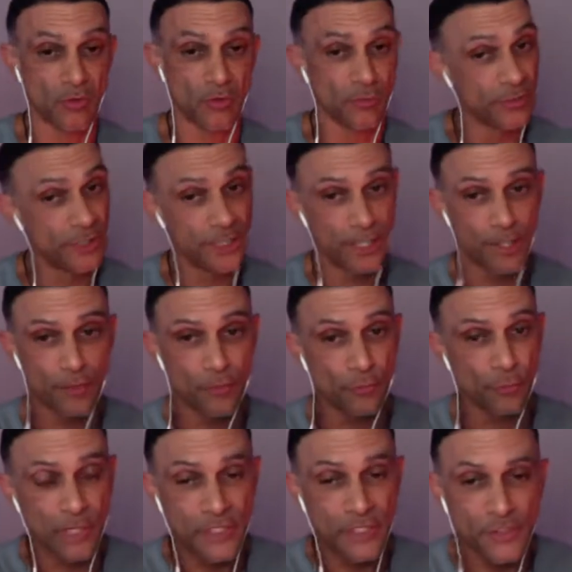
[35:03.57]

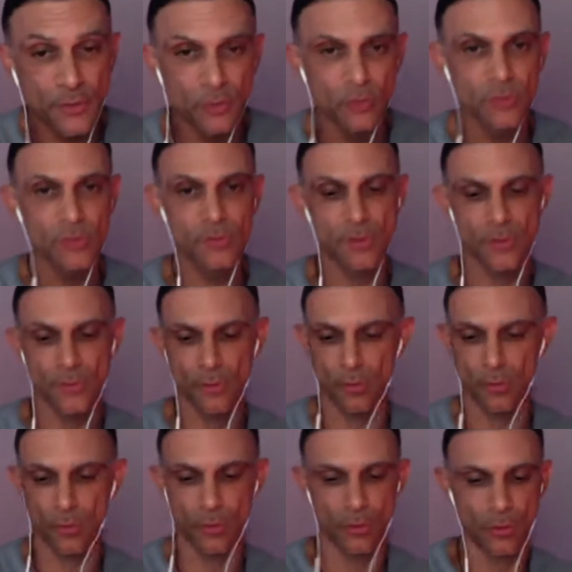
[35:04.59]
rituals
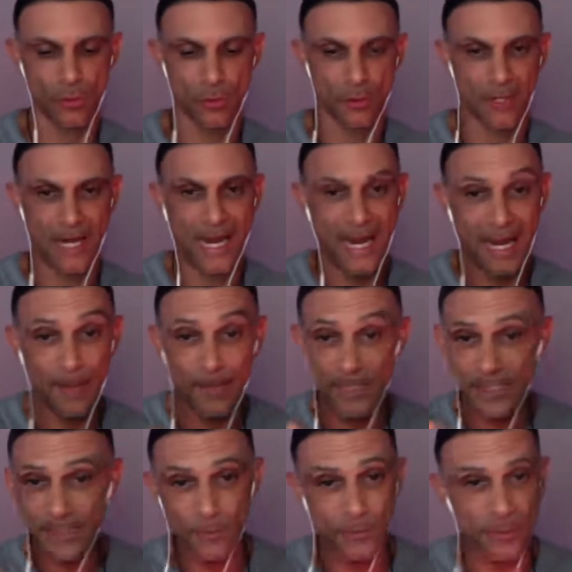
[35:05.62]
or
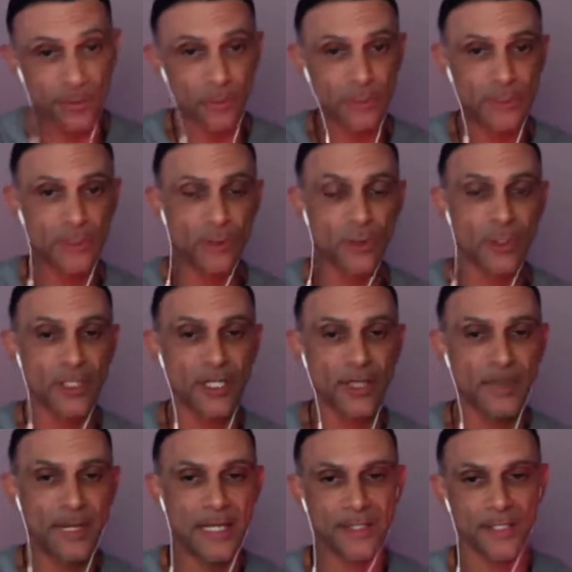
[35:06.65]
habits we're talking
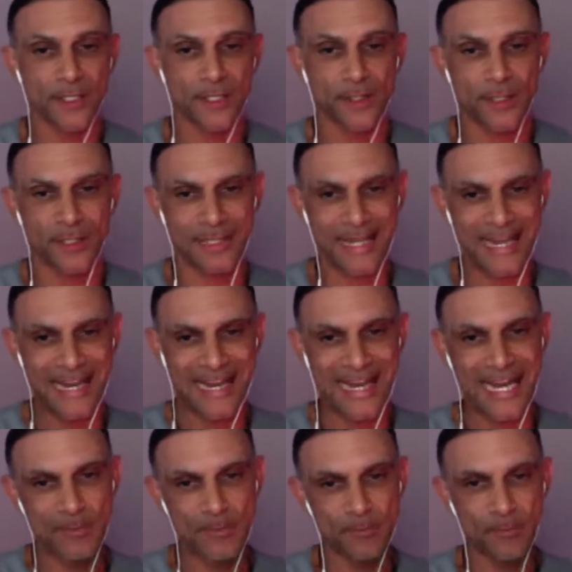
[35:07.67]
about tonight
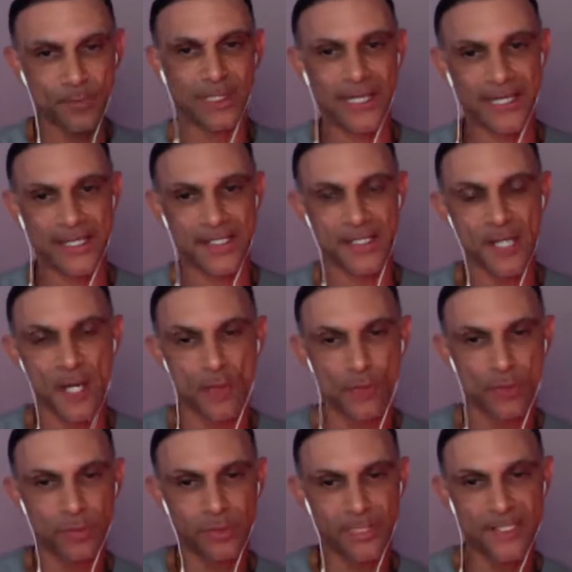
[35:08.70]
in place,
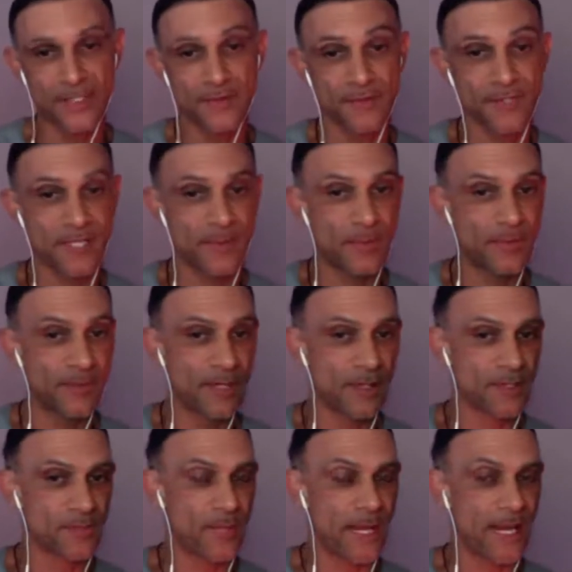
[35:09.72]
replaced of some of those
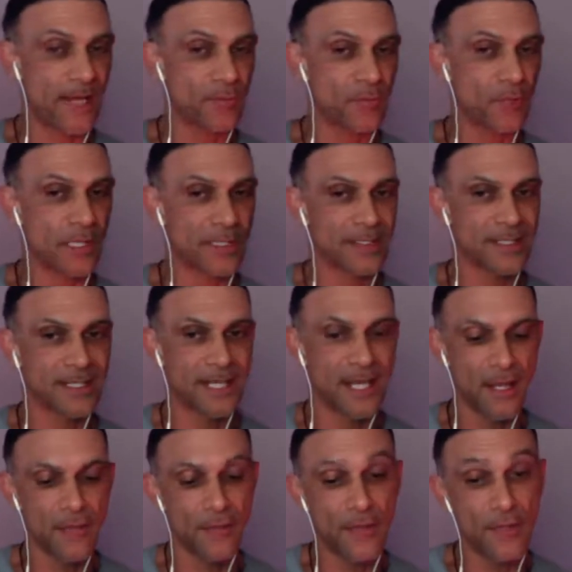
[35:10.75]
bad ones,
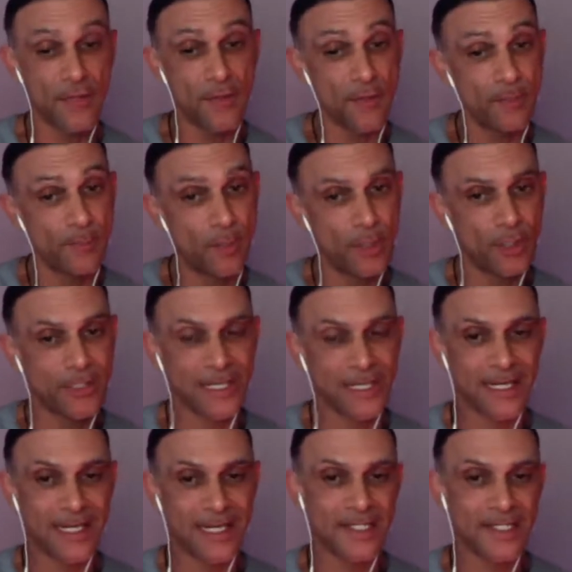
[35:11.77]
then the body
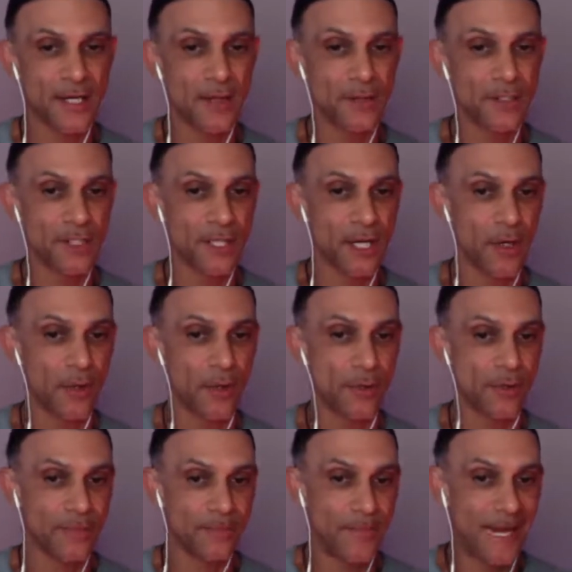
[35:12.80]
is going to go
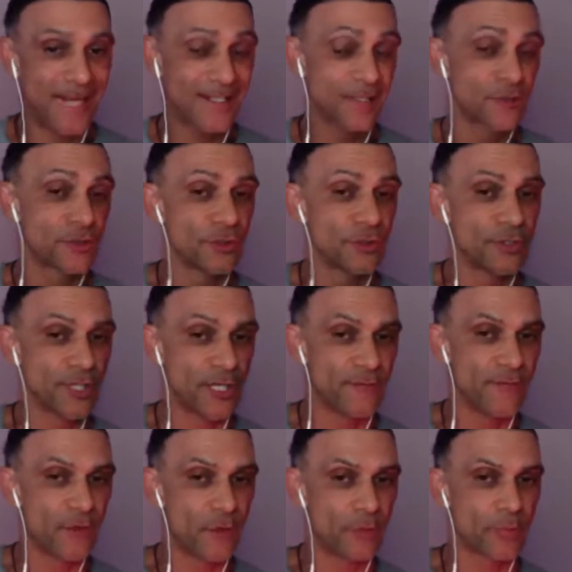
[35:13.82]
back to default